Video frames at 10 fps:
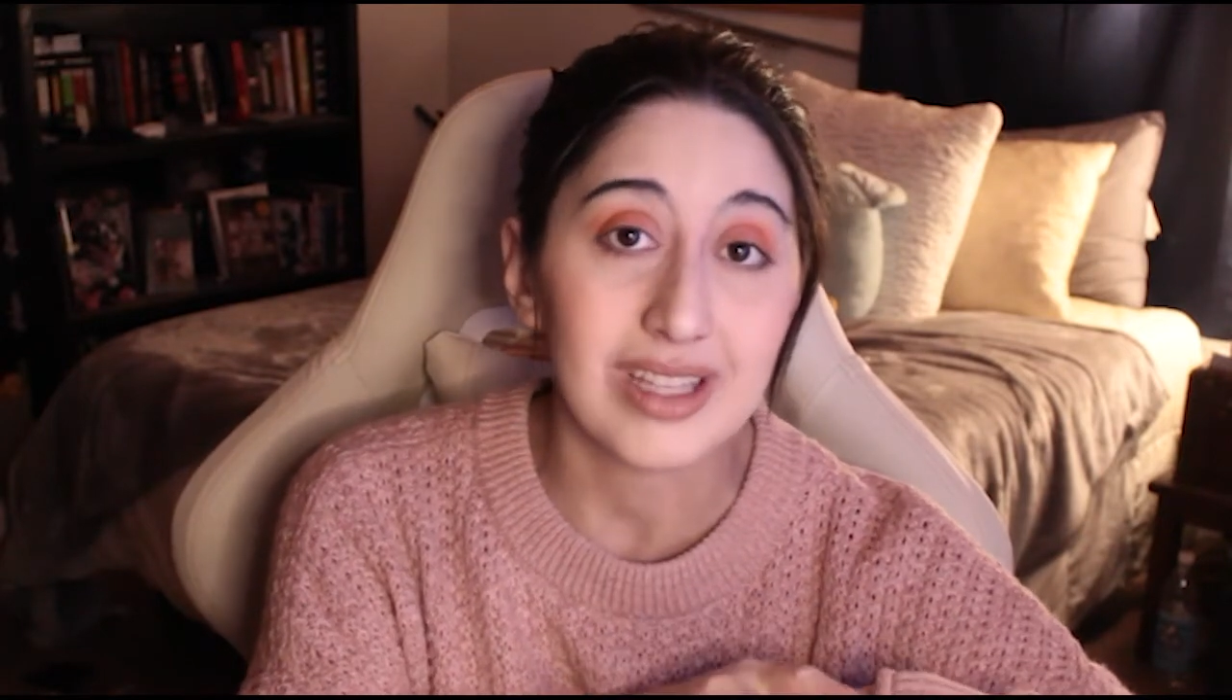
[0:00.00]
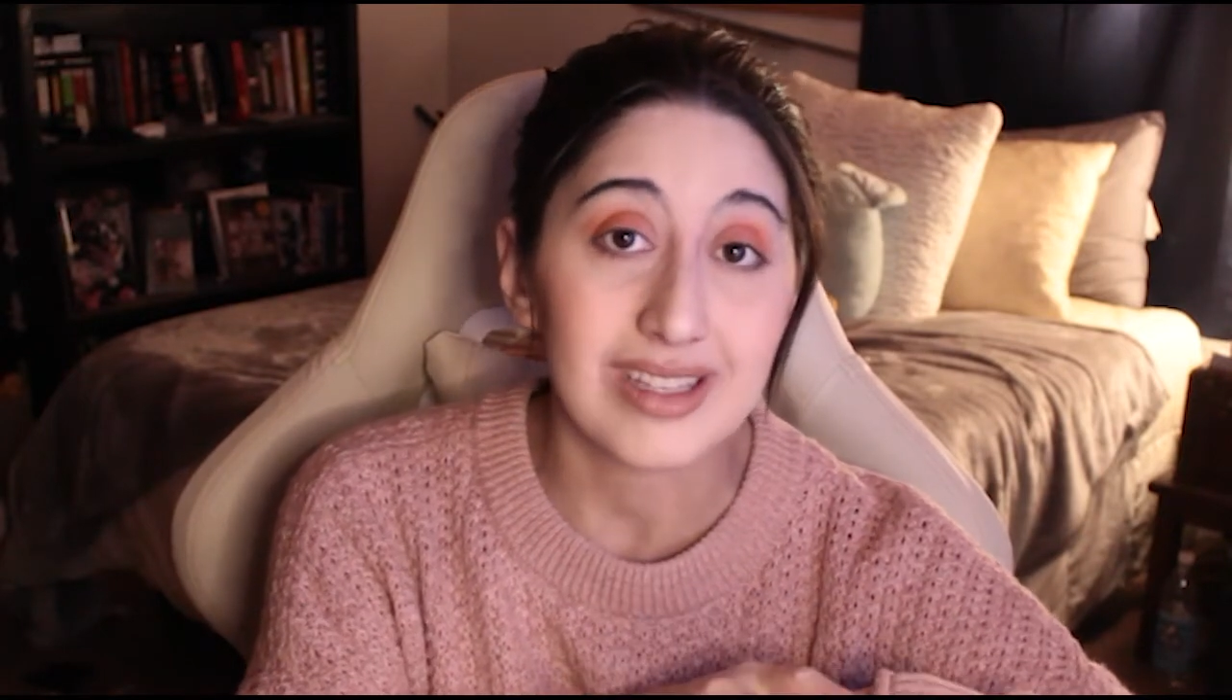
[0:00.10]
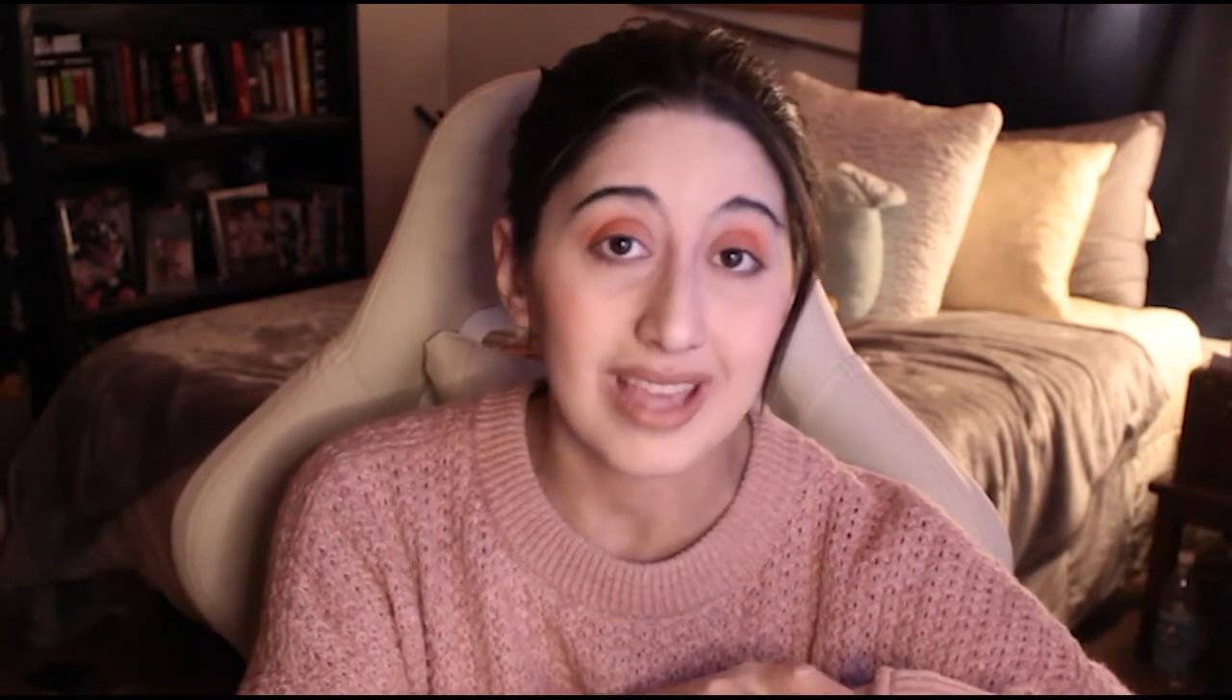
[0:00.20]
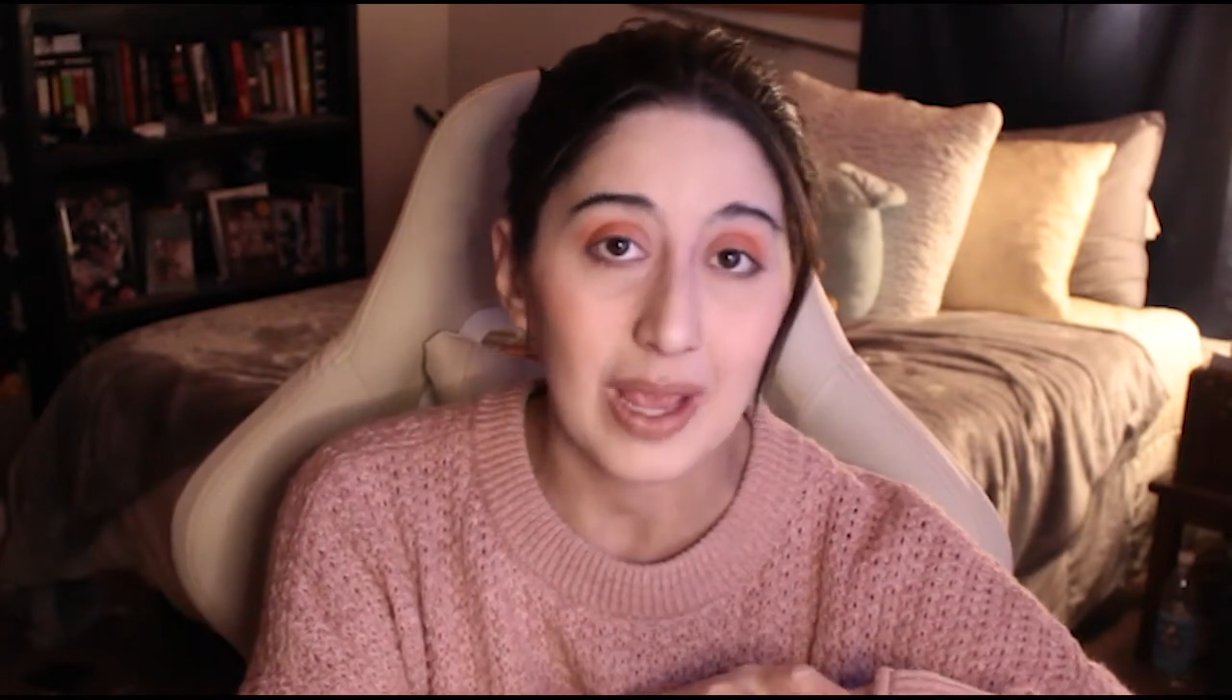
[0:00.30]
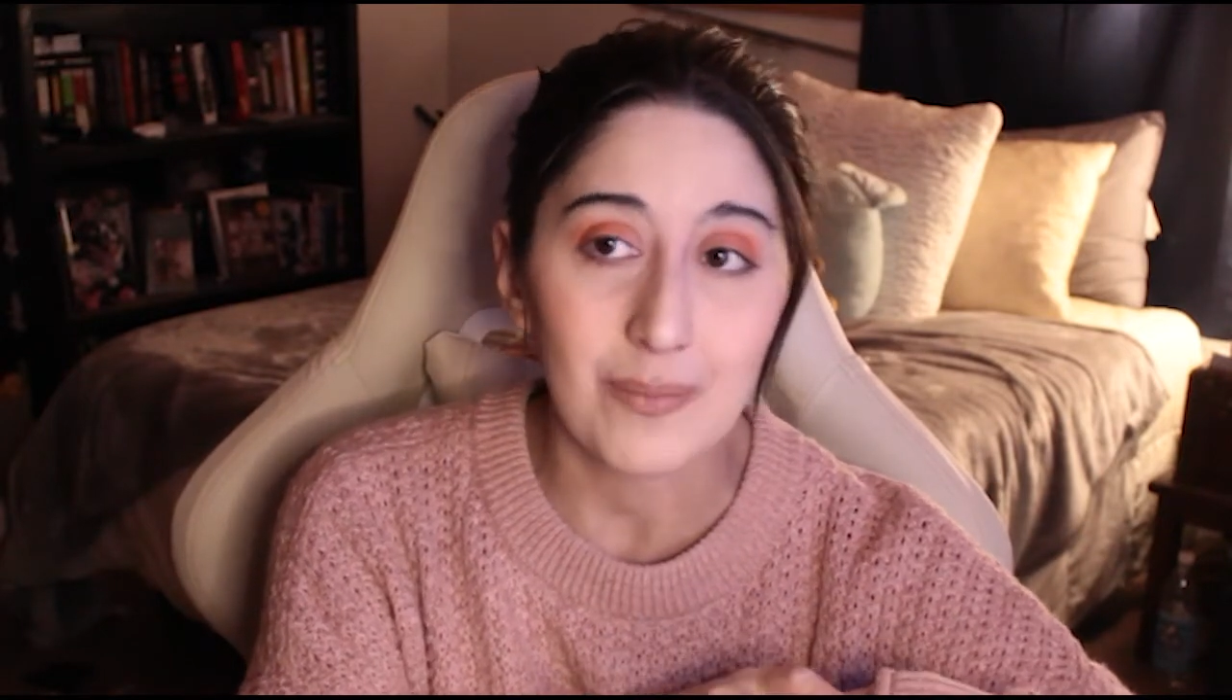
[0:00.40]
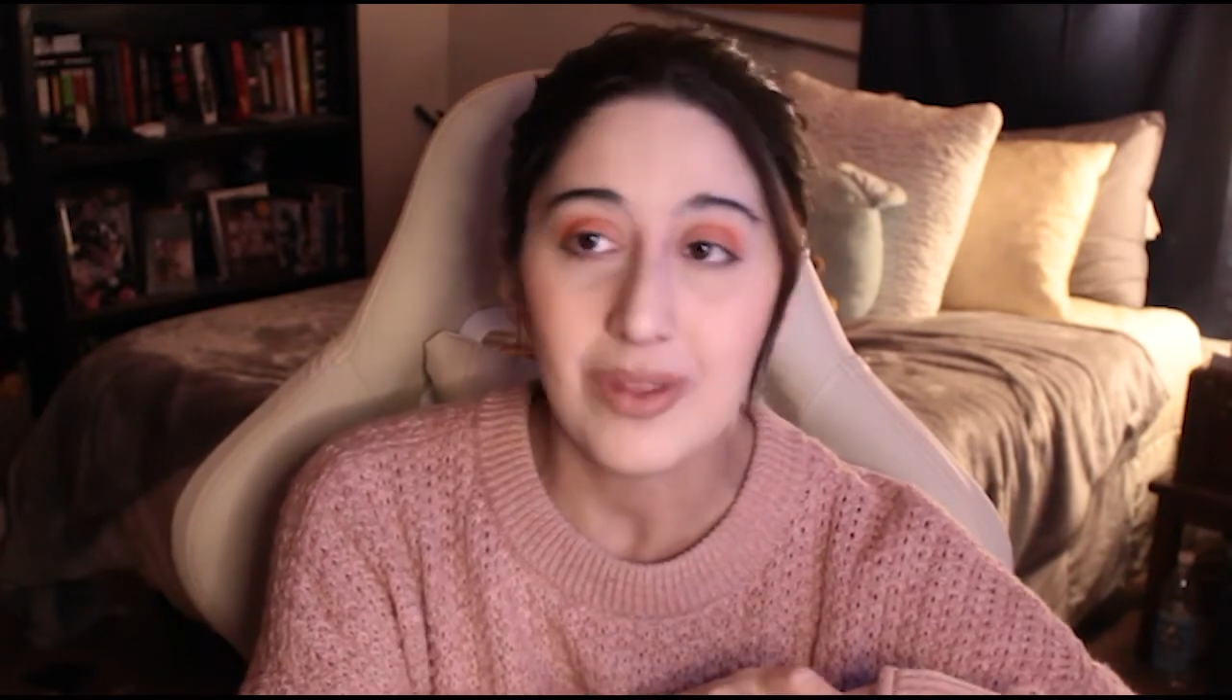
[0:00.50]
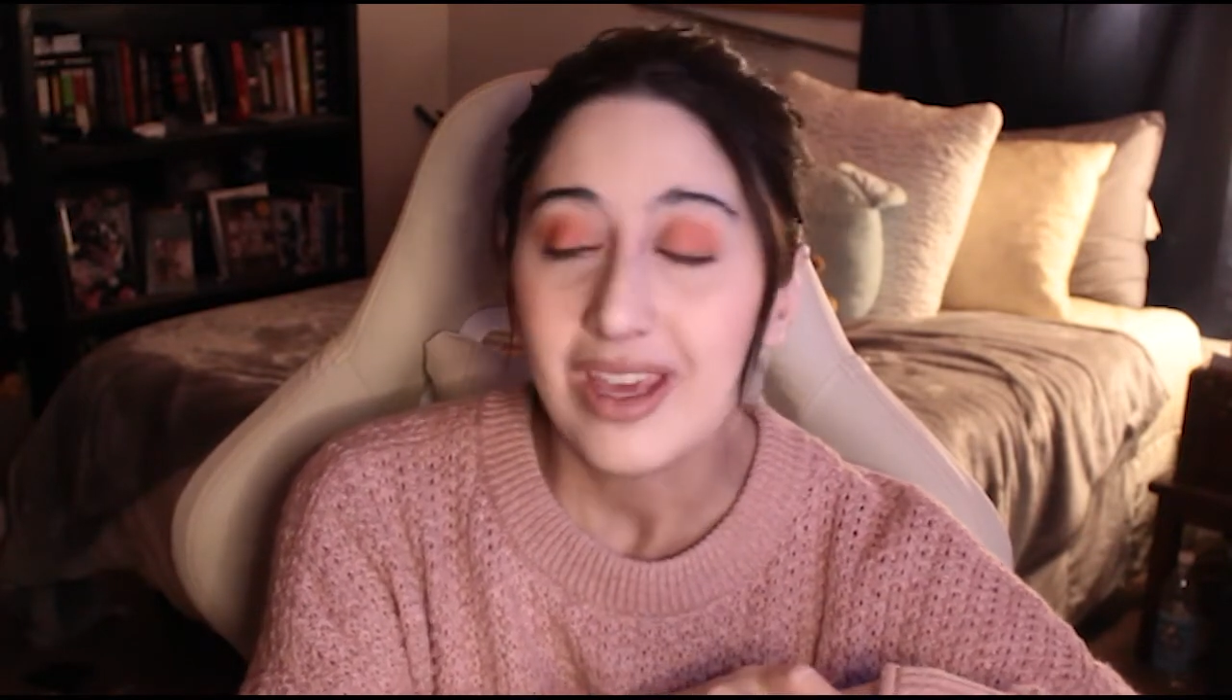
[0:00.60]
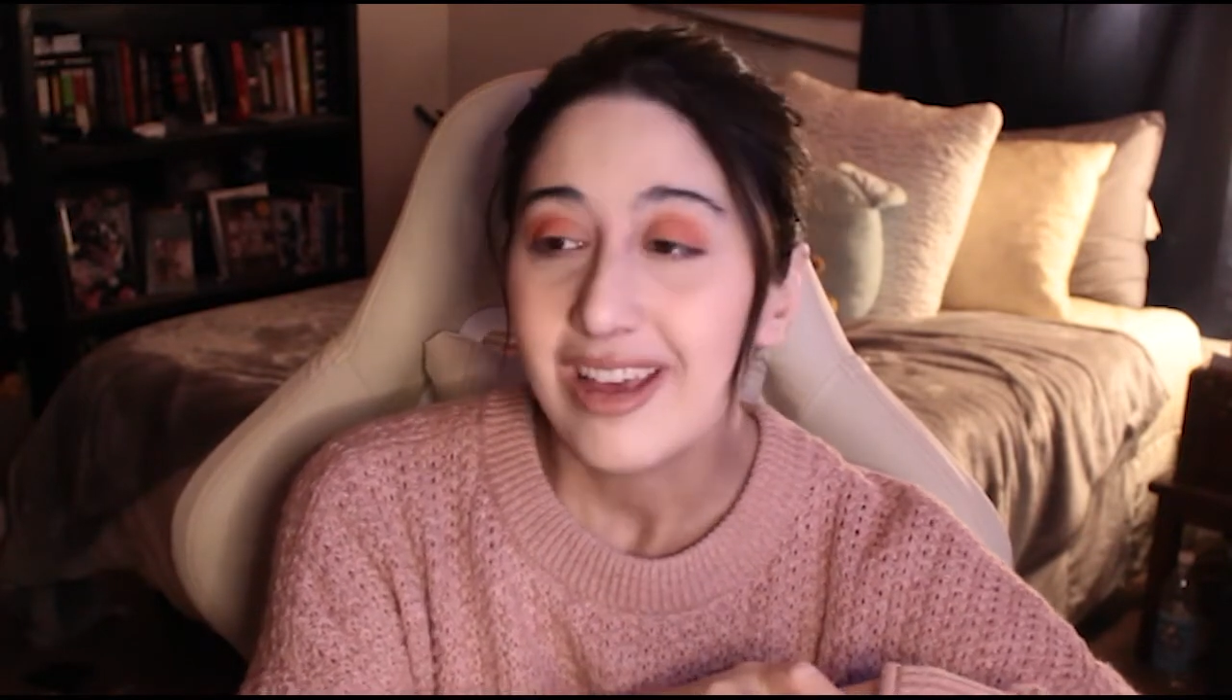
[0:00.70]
this game.